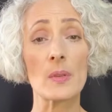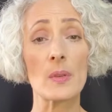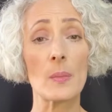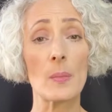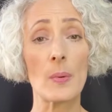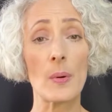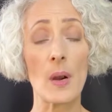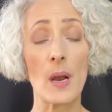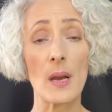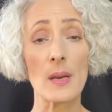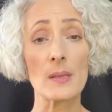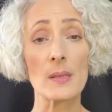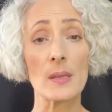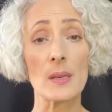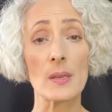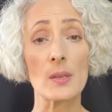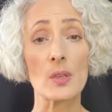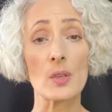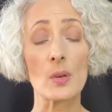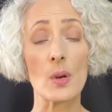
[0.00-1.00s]
to
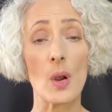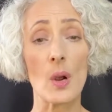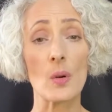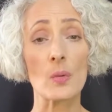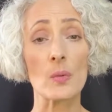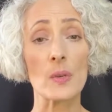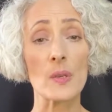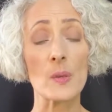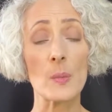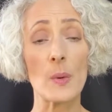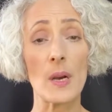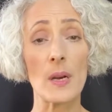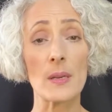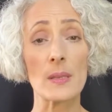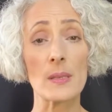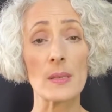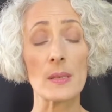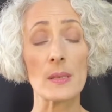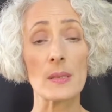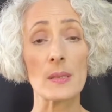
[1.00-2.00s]
process your own
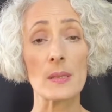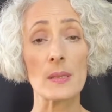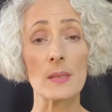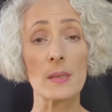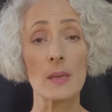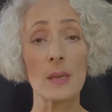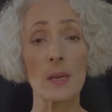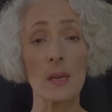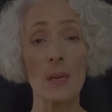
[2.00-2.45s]
responses.